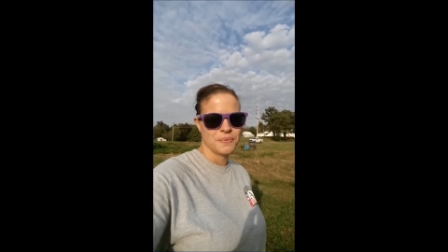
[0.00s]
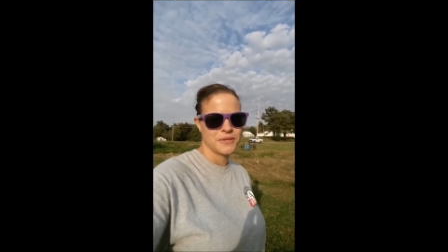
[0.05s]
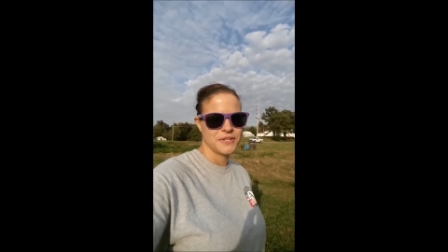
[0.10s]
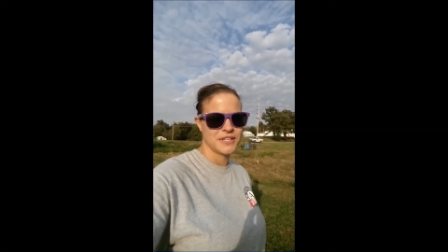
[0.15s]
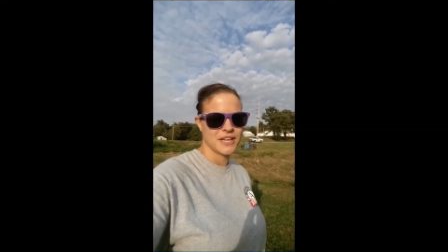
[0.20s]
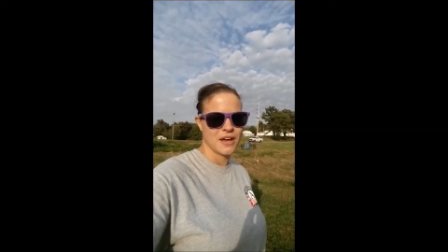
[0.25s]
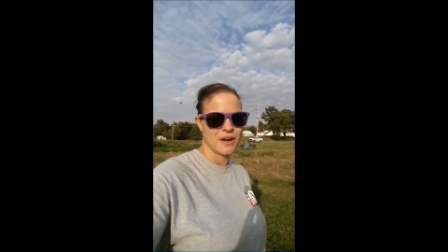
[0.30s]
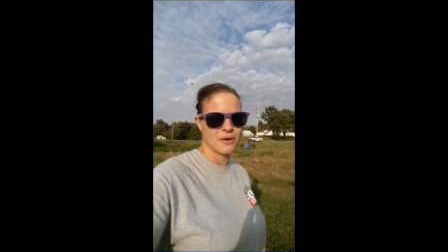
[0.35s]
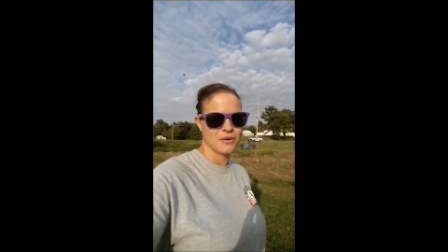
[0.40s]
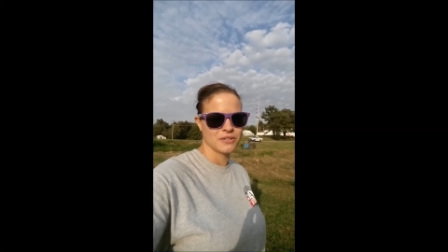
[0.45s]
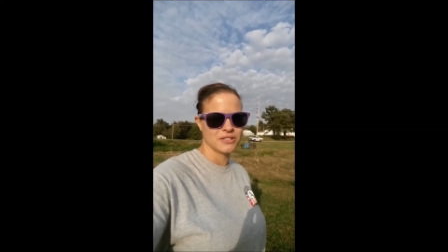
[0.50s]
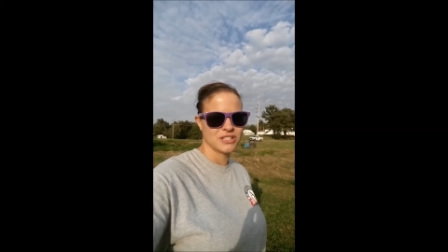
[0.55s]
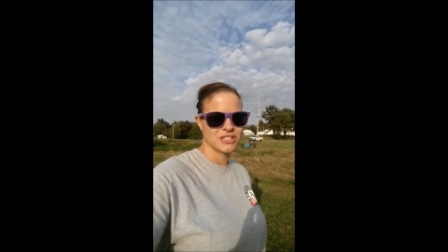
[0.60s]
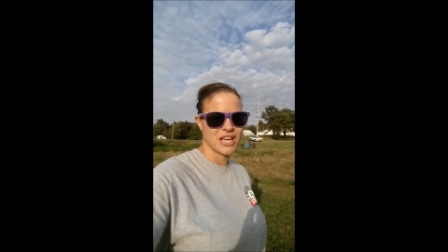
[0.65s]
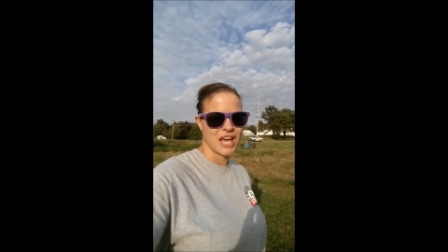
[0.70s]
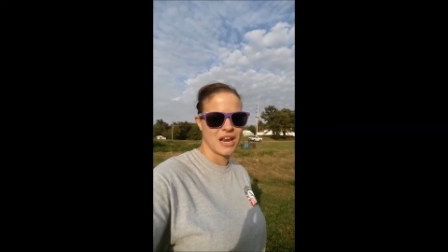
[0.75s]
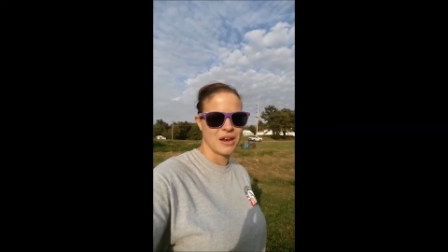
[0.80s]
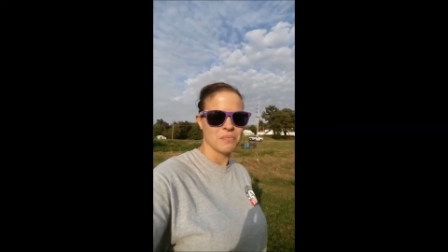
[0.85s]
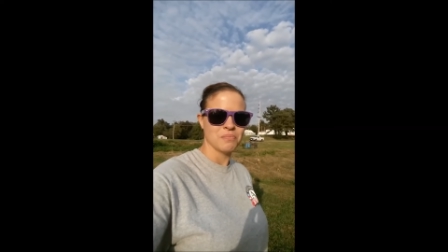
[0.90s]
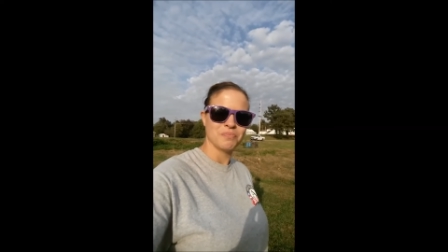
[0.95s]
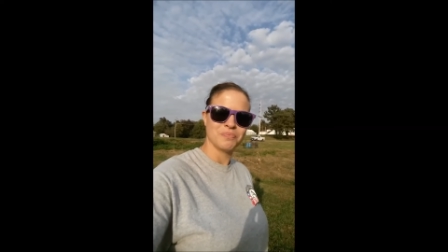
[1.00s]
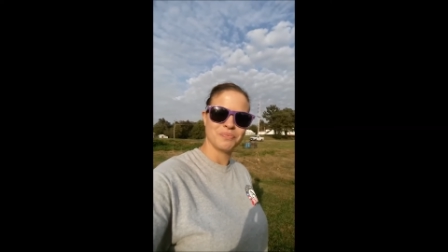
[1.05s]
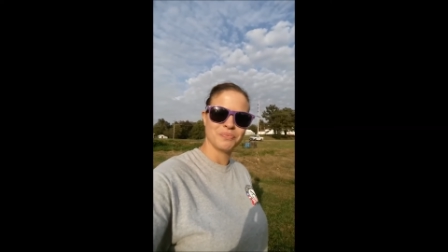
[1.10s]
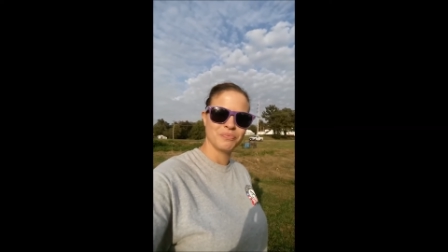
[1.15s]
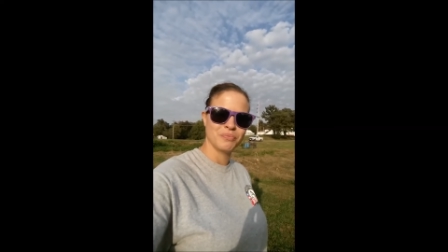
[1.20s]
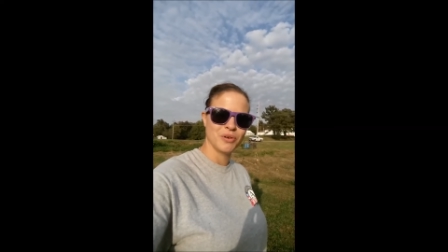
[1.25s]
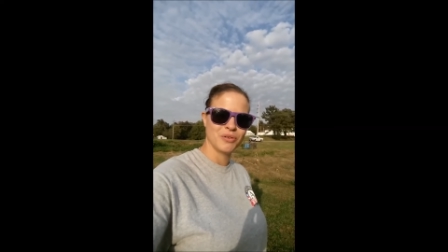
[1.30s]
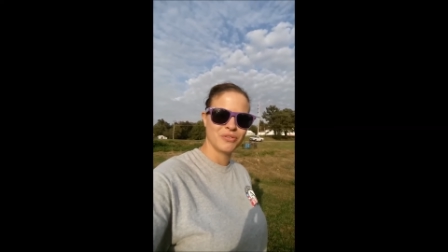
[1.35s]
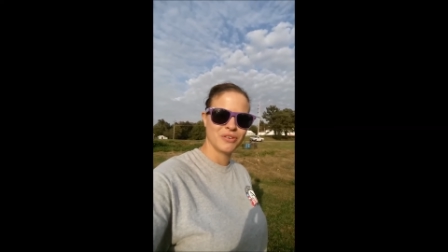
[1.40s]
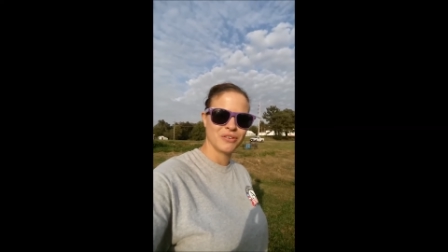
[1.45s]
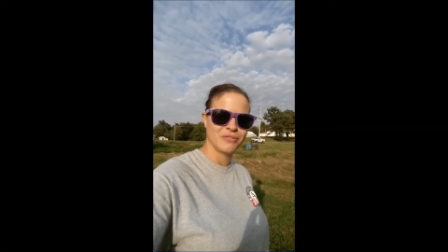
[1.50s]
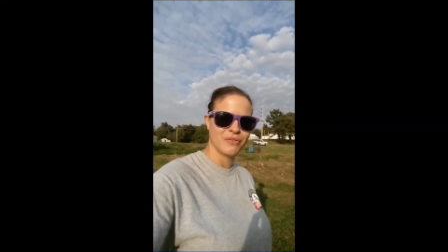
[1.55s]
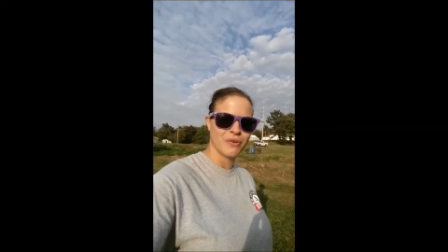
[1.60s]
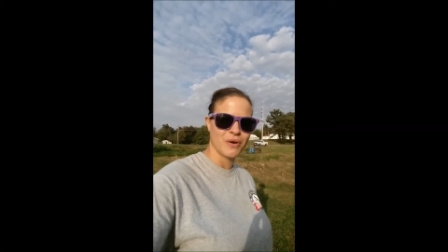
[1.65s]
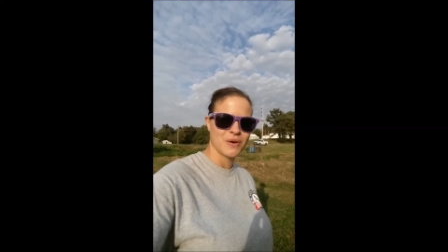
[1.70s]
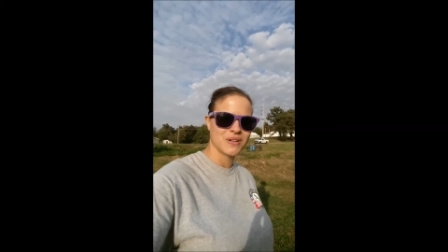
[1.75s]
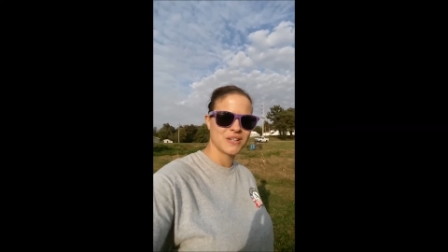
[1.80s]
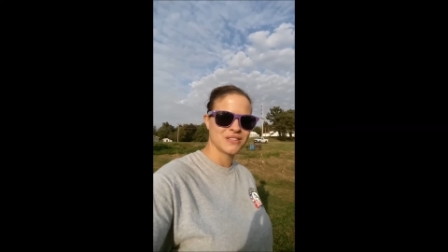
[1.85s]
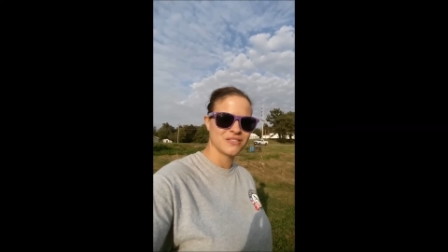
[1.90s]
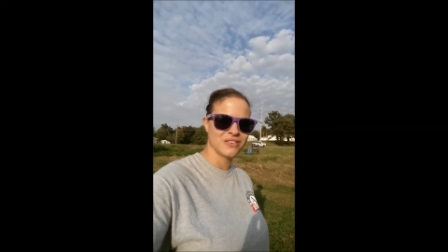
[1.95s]
So just kind of moving
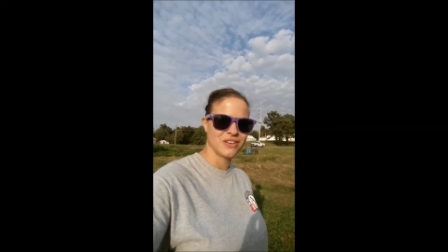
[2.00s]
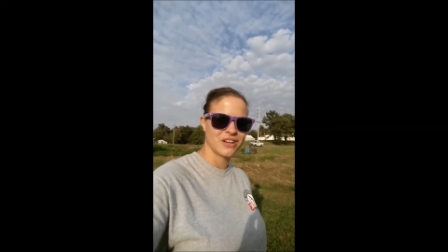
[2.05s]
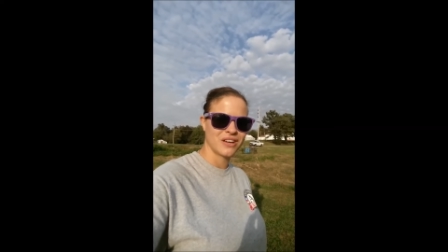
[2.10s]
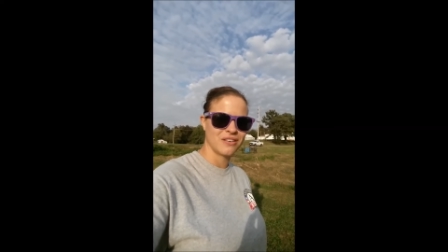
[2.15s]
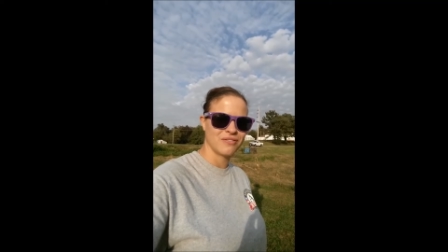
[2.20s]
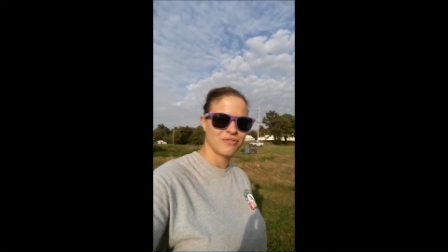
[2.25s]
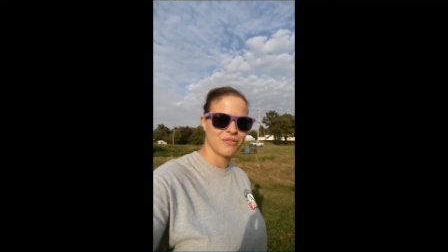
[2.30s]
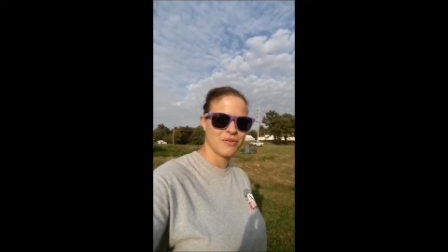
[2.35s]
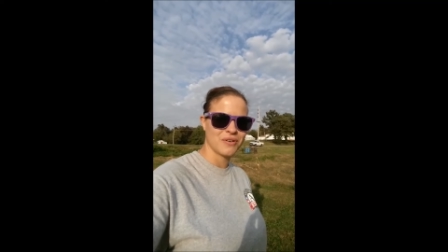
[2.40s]
forward and looking